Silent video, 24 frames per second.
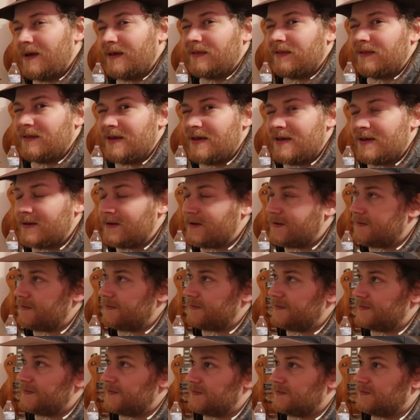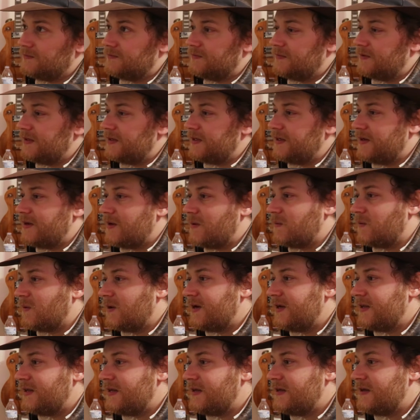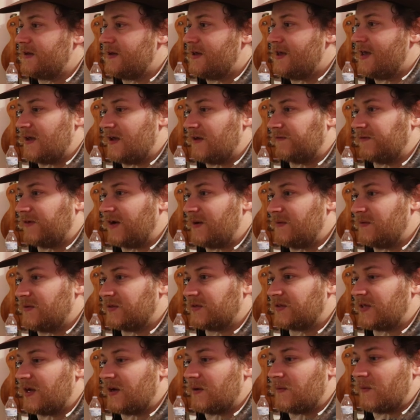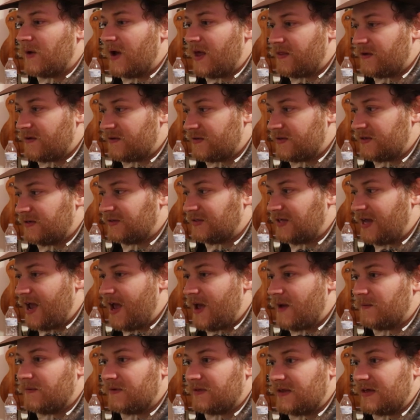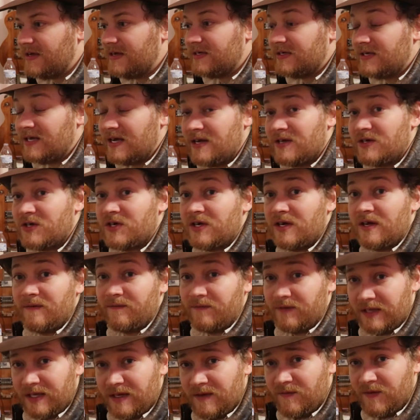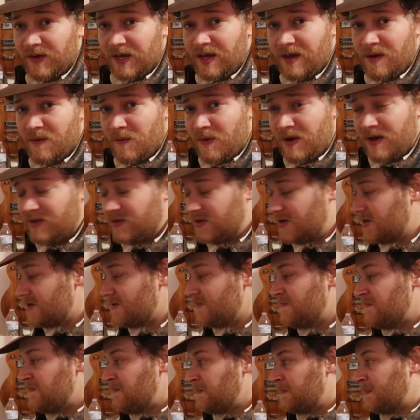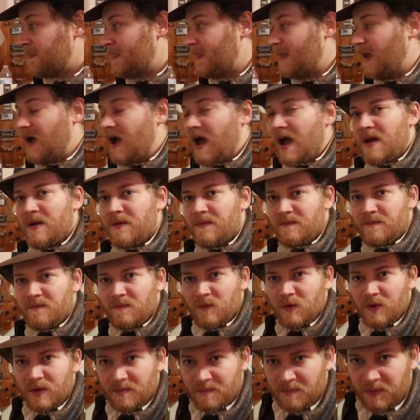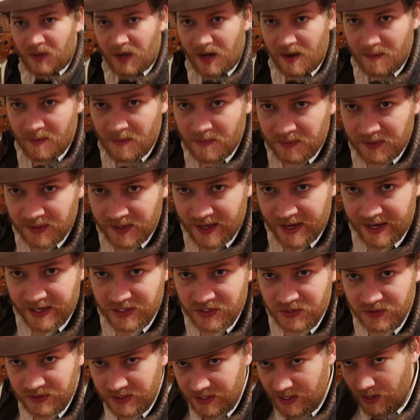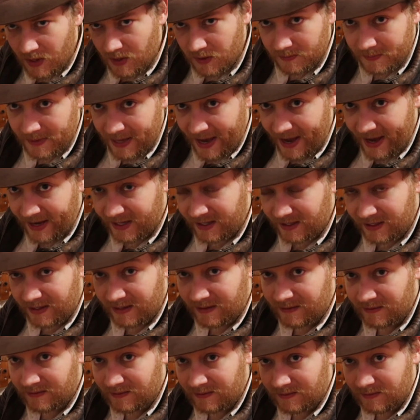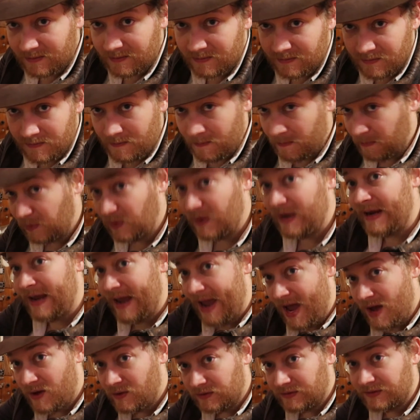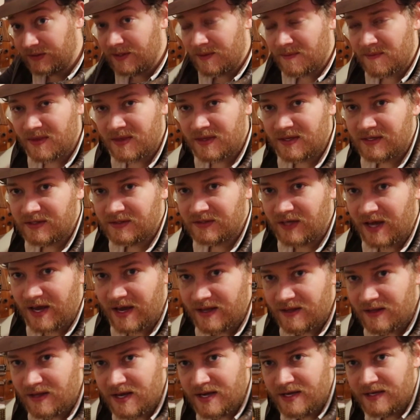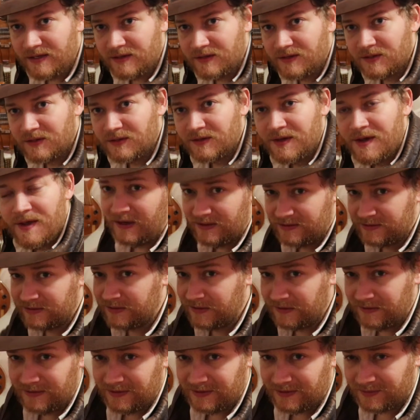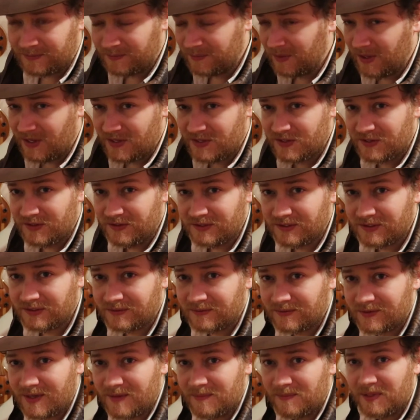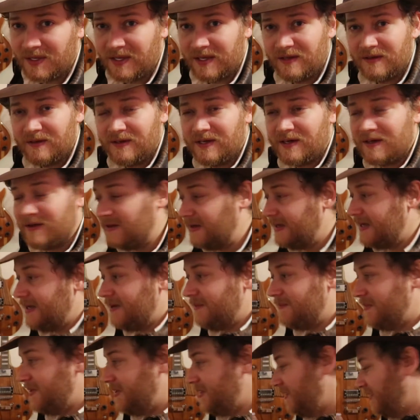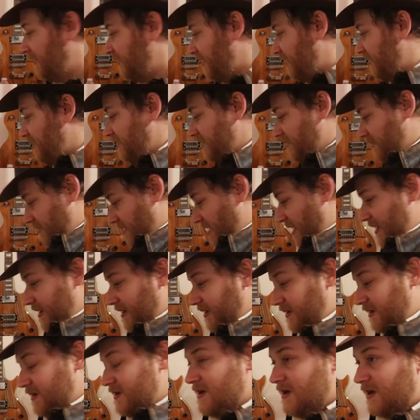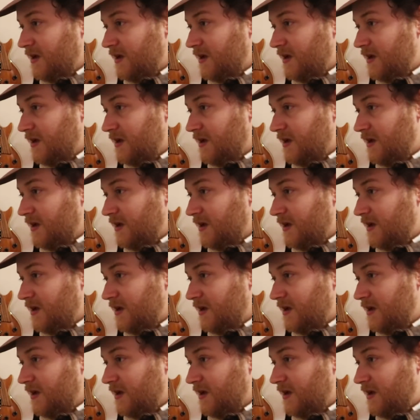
I think, you know, really, if I was gonna weather this hat with the intention of leaving it weathered, I would probably actually go back and bring out some of these highlights. I'd also just brush this completely clean because I do like